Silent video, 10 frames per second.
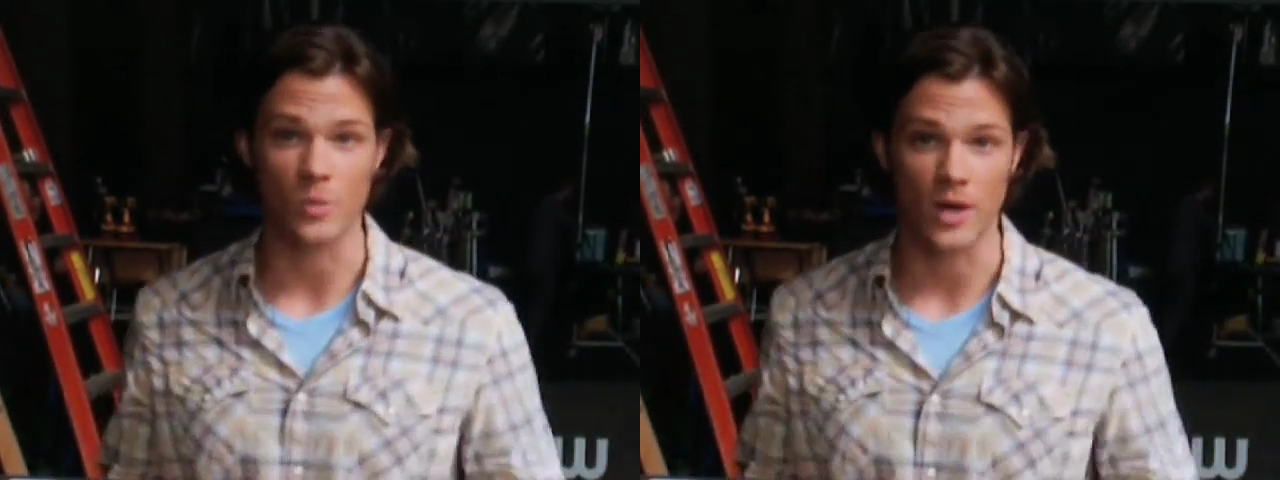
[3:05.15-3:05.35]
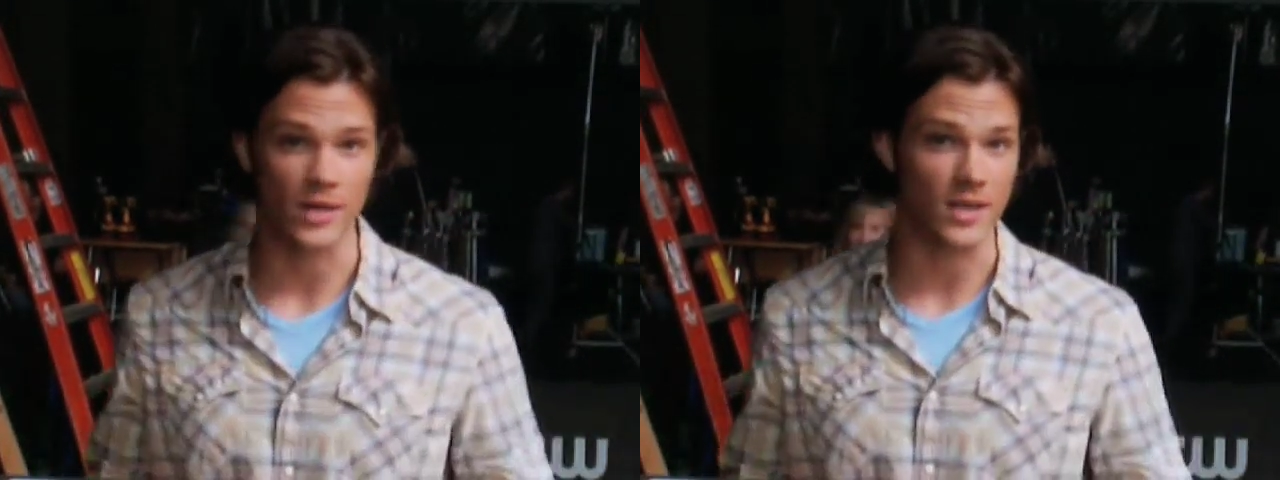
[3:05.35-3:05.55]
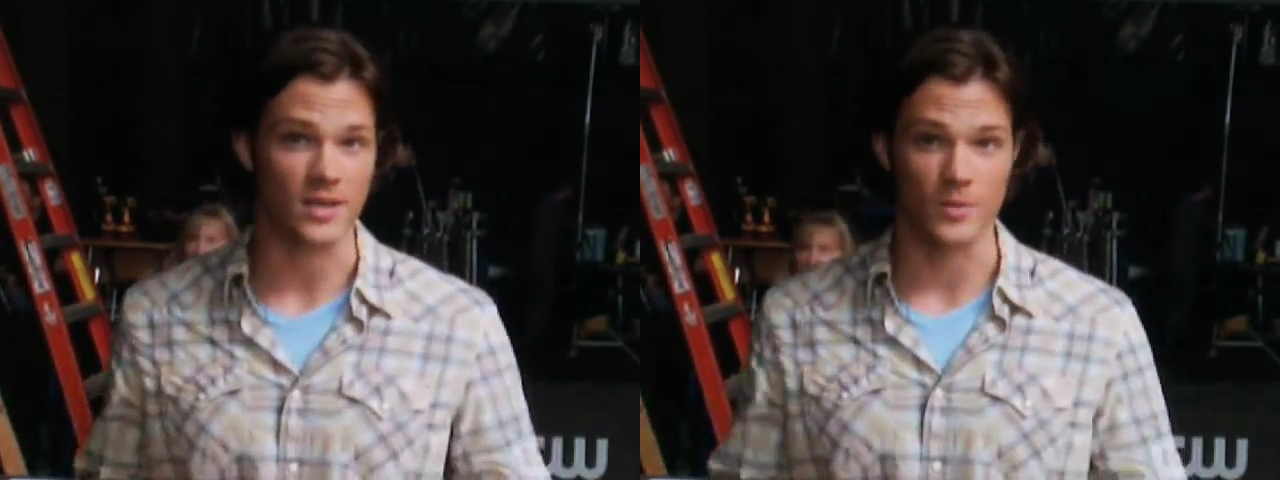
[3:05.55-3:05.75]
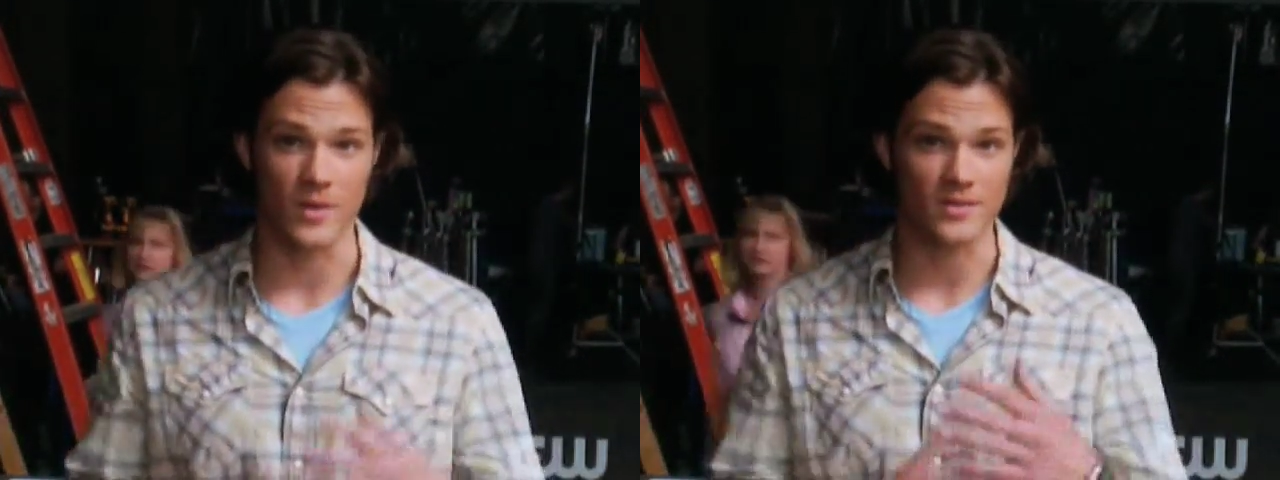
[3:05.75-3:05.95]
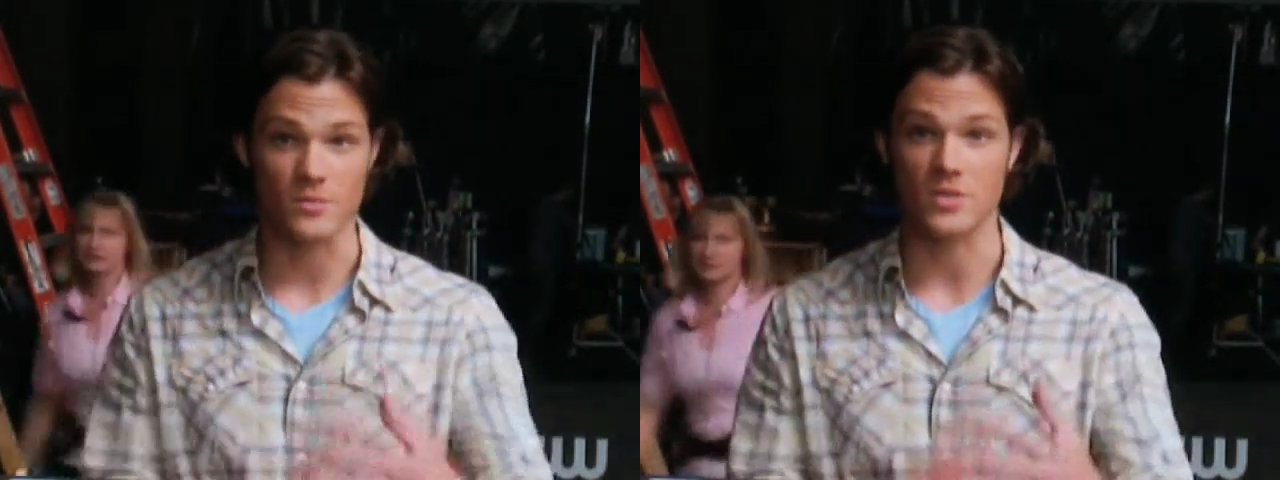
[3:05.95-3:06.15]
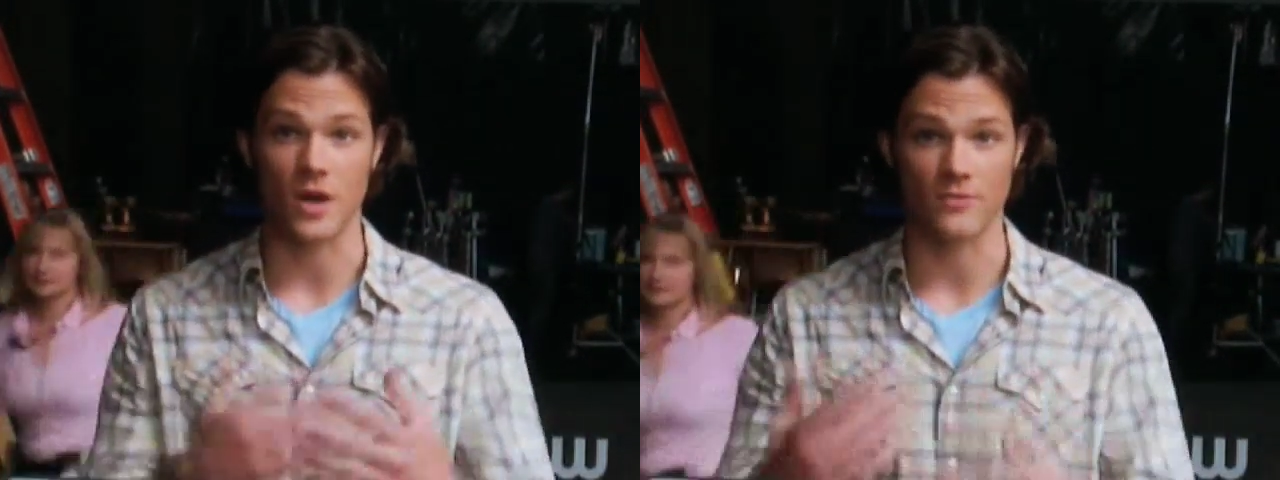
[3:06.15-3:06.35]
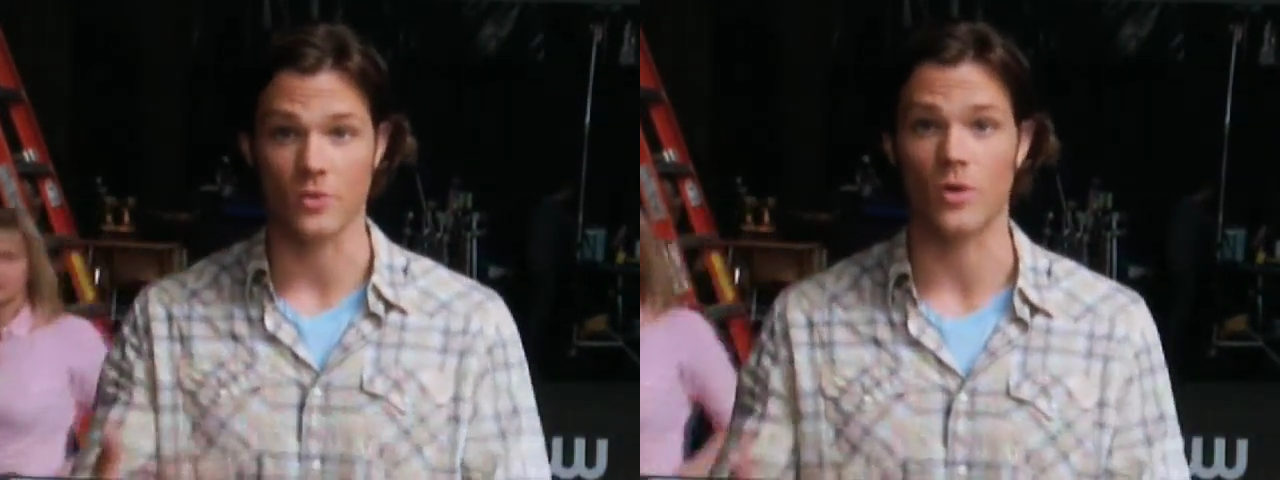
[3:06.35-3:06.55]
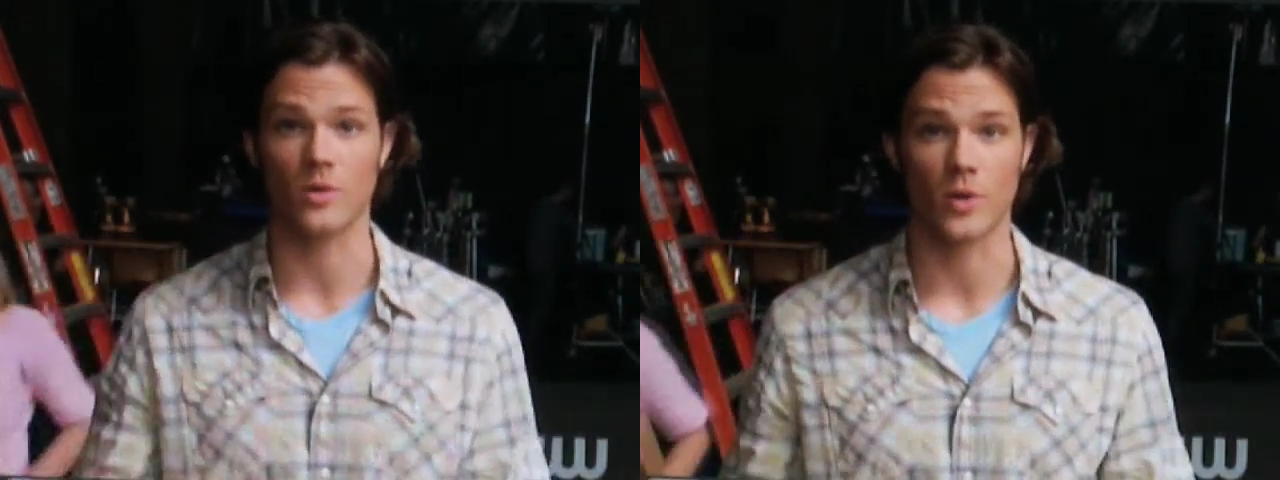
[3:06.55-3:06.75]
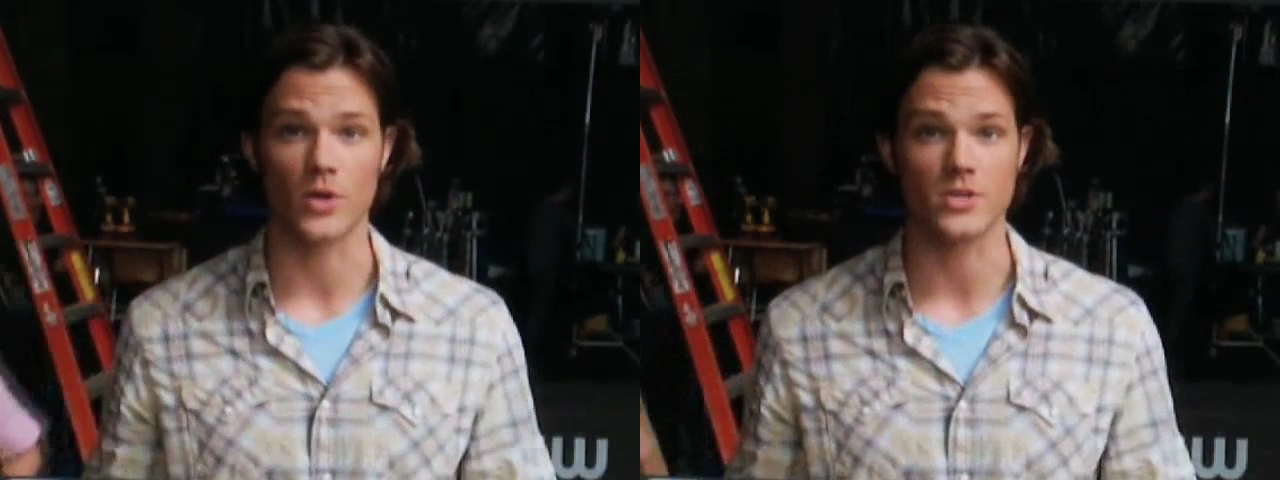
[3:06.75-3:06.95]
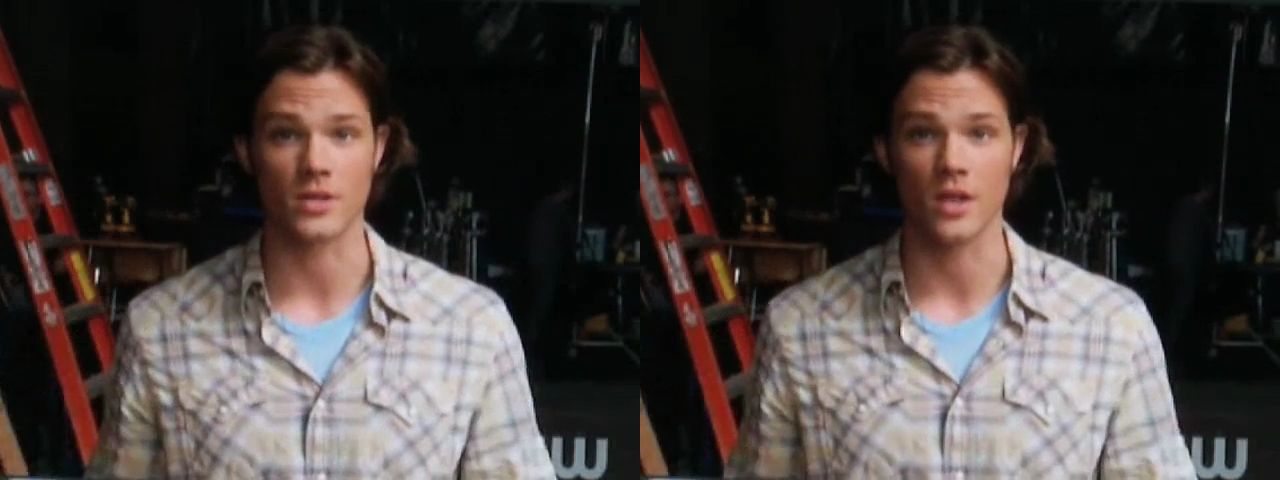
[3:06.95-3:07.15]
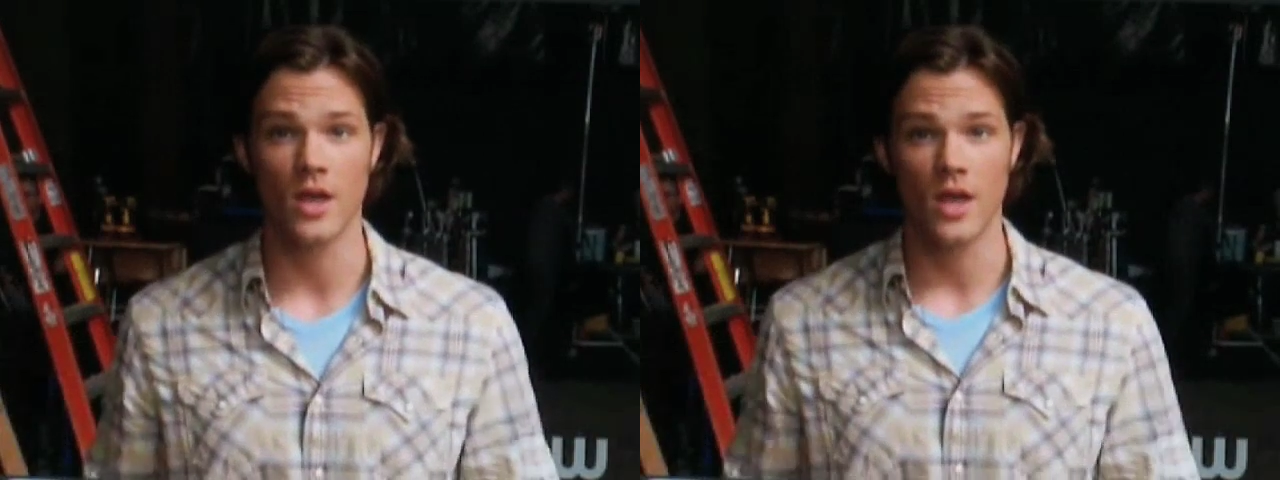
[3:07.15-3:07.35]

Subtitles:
but he commits himself to one person.